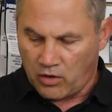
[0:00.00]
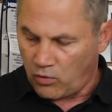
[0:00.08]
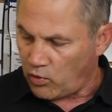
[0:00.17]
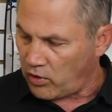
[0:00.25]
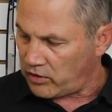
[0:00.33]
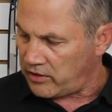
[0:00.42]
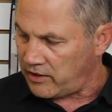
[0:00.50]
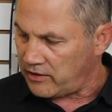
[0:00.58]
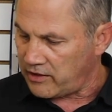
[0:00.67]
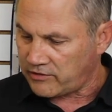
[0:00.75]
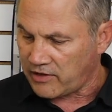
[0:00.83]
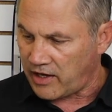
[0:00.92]
well, in
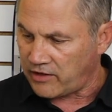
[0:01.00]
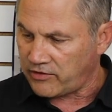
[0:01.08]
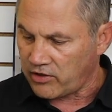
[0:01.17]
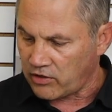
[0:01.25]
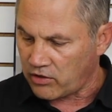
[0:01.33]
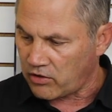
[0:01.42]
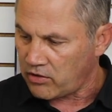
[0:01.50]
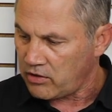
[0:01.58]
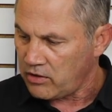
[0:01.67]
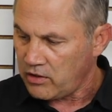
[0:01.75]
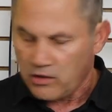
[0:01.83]
this case here,